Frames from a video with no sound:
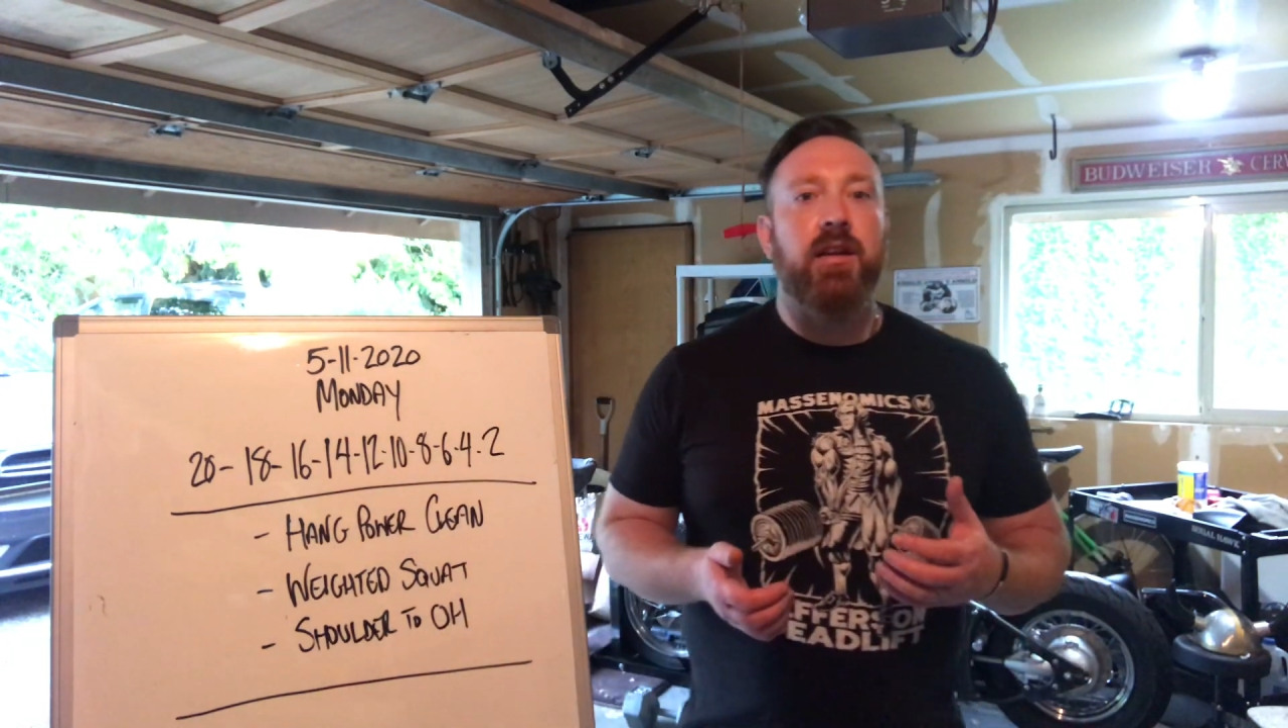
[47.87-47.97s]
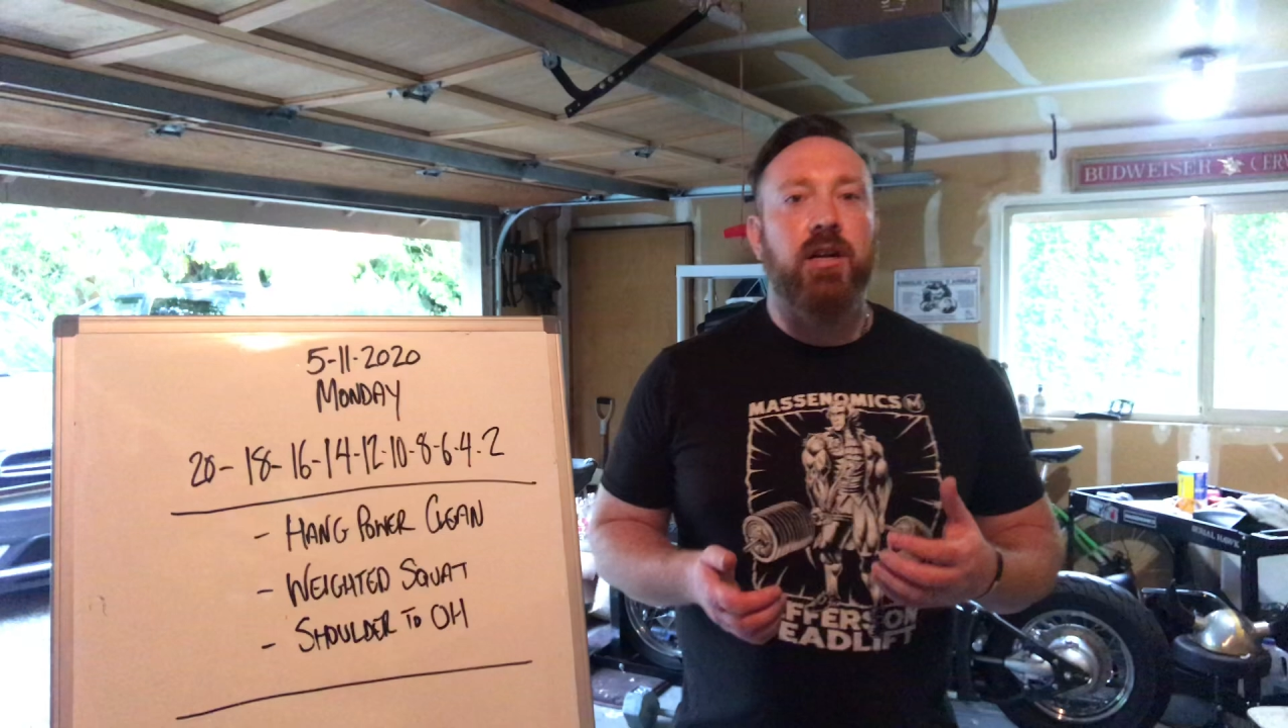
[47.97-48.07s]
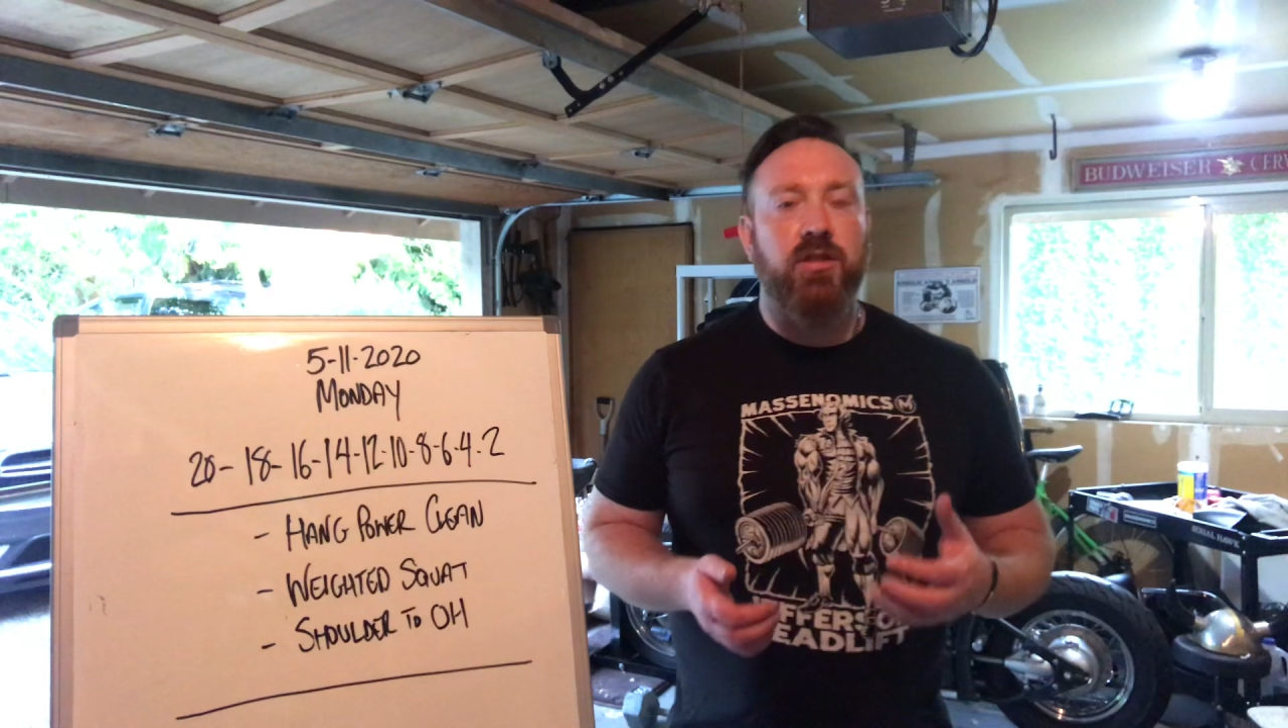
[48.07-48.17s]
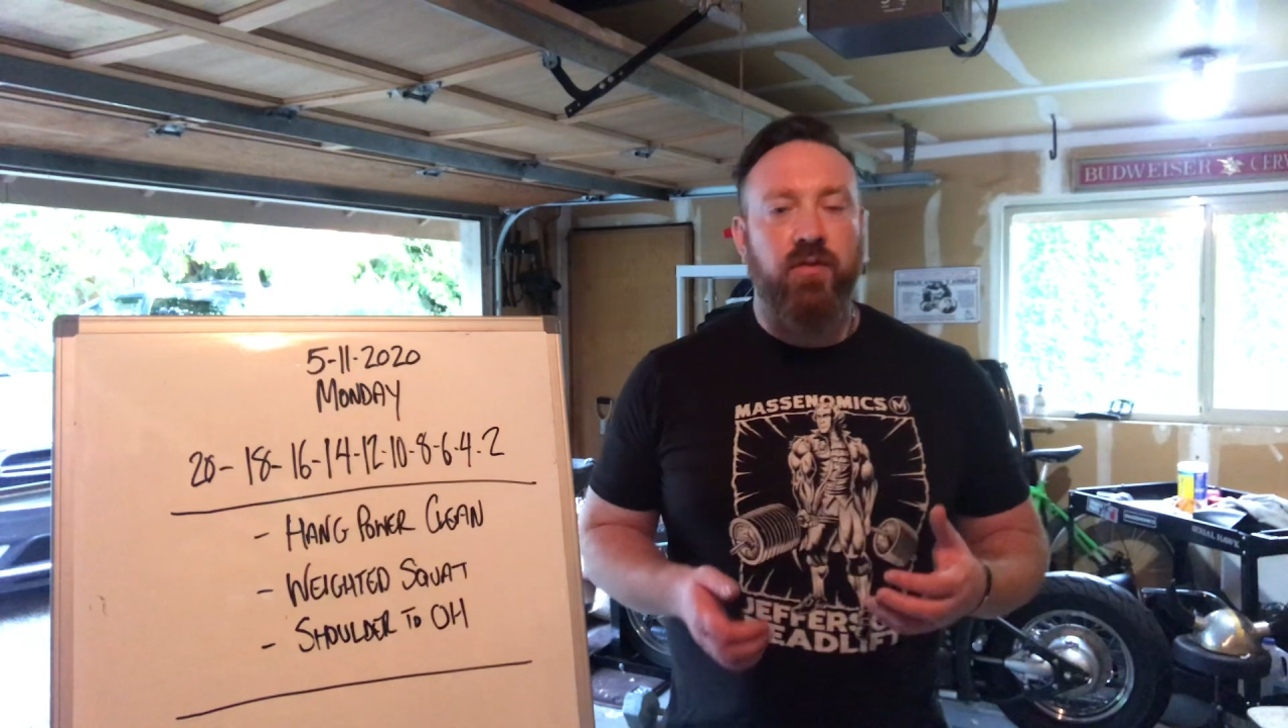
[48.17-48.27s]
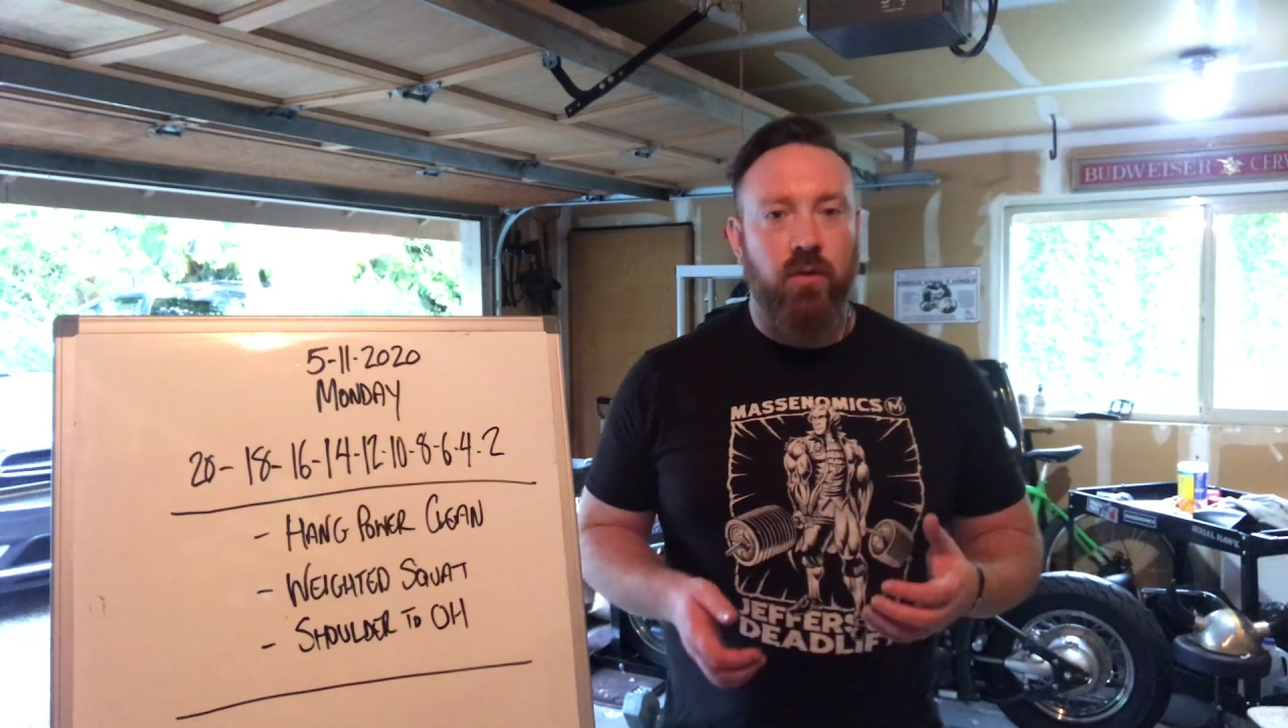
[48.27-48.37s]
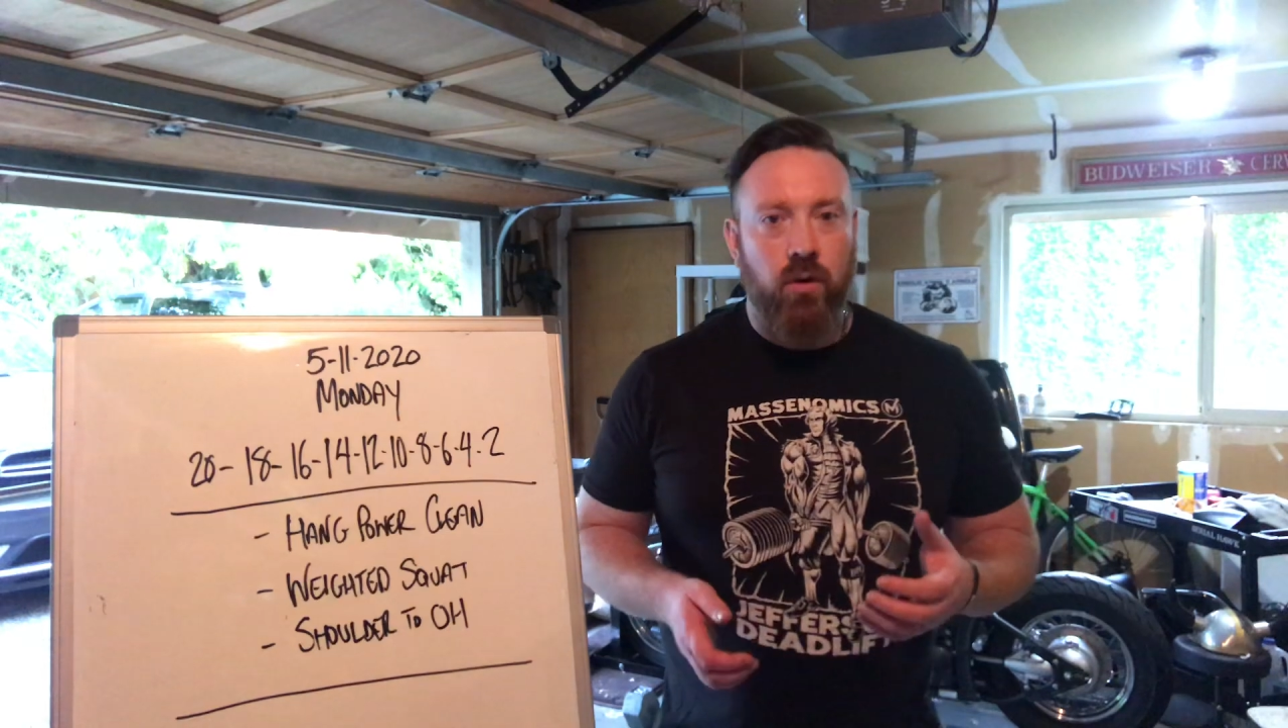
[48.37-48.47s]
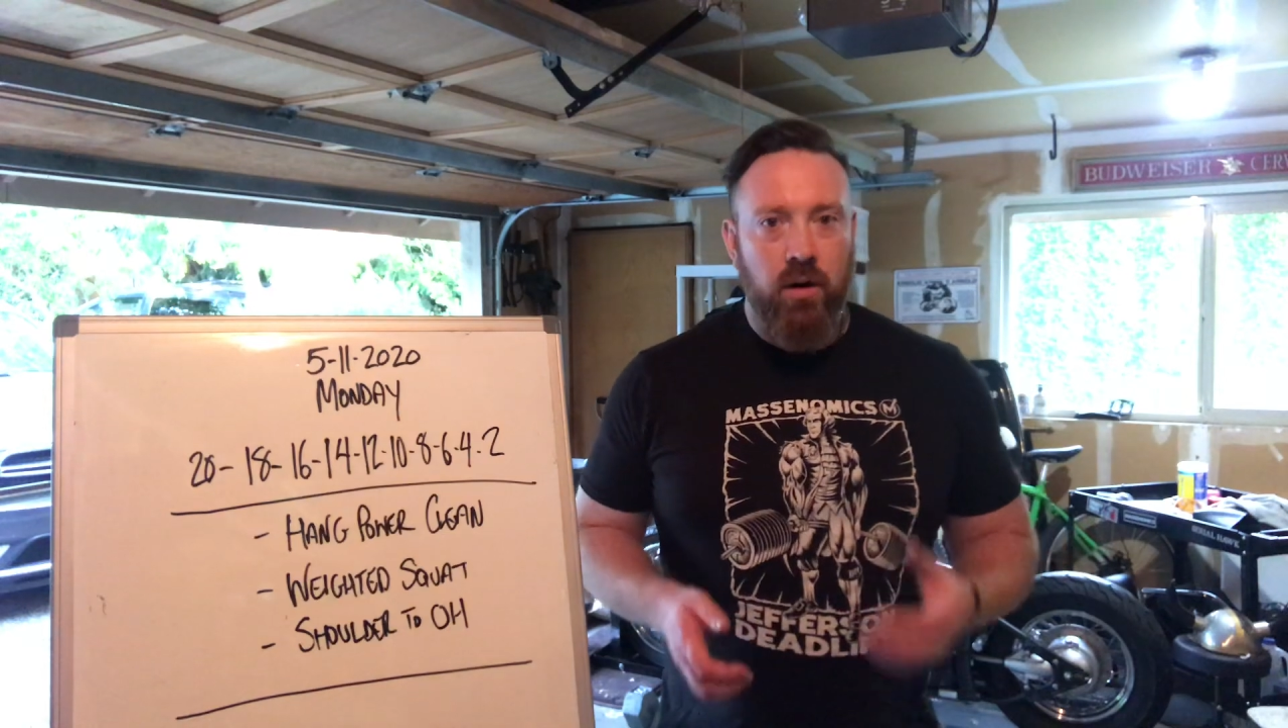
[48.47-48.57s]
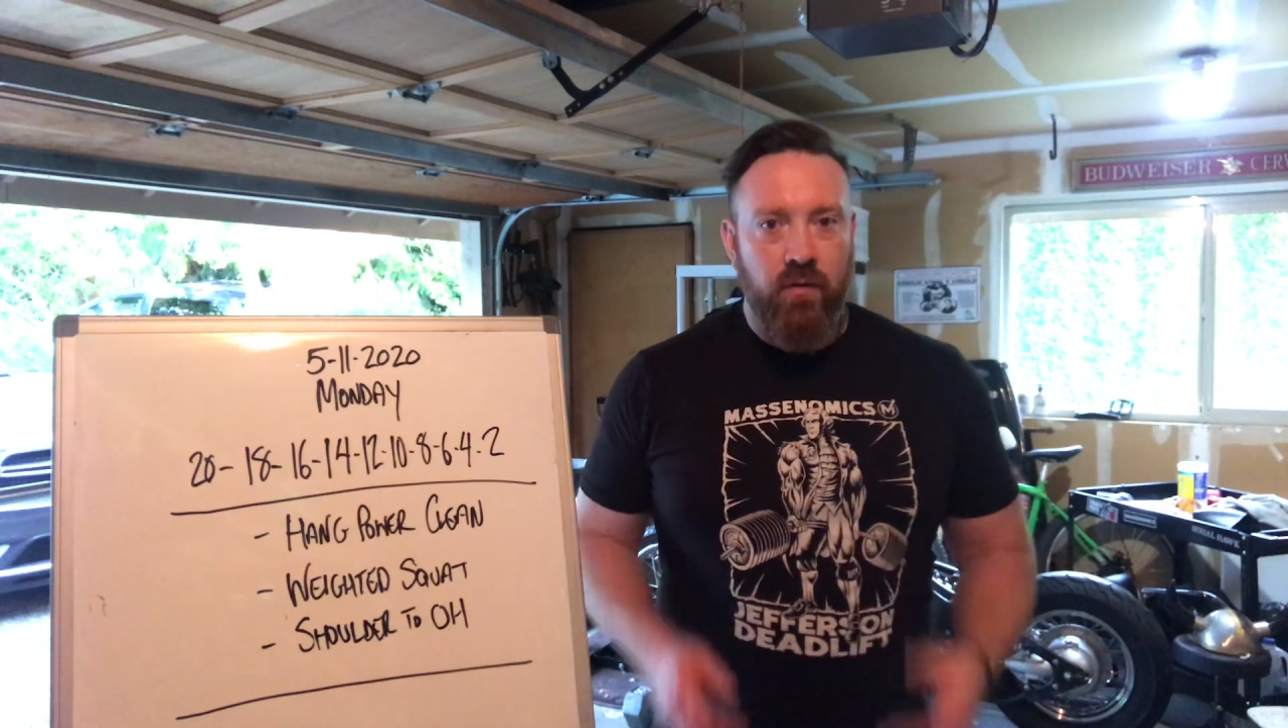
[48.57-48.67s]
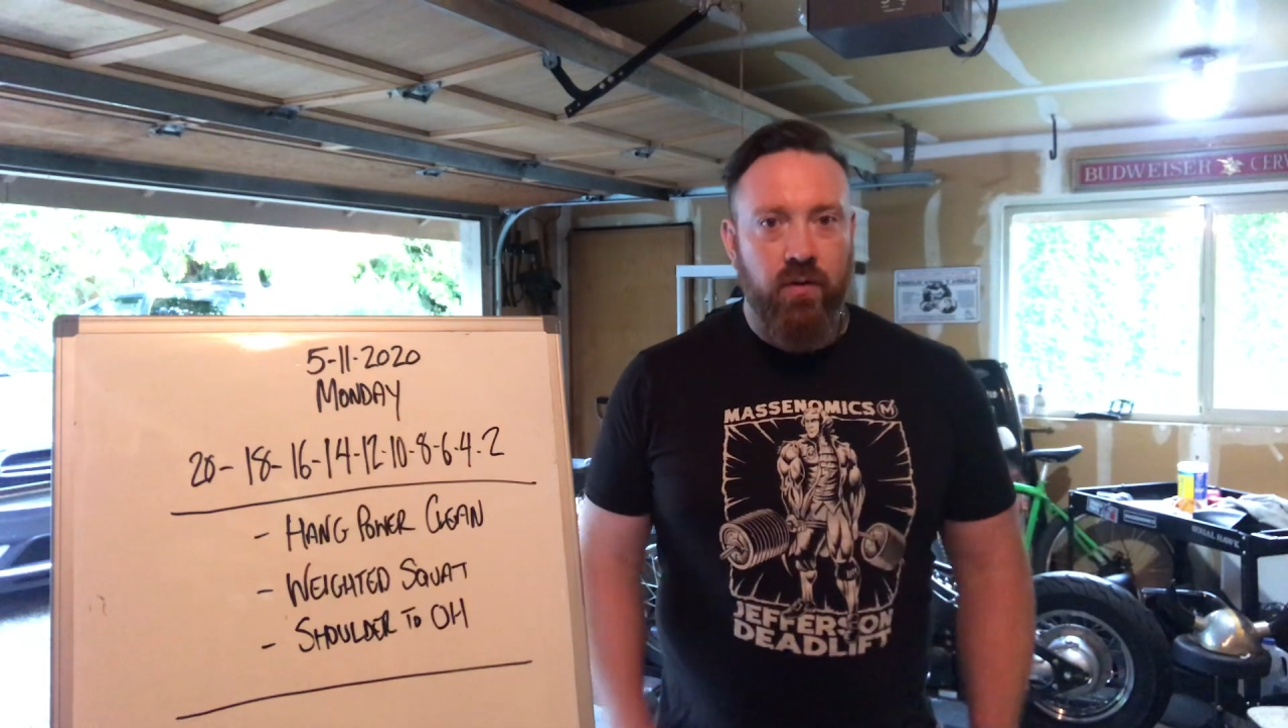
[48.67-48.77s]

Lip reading: touch the floor.